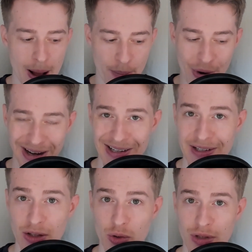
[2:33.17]

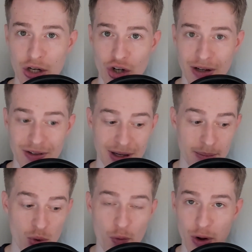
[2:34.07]
practicing those teachings and
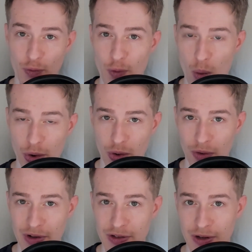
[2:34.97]
moving forward in
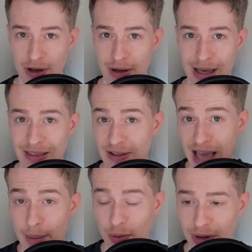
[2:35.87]
this
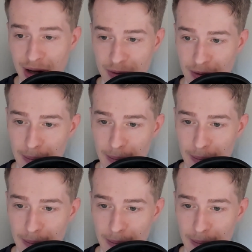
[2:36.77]
game of life.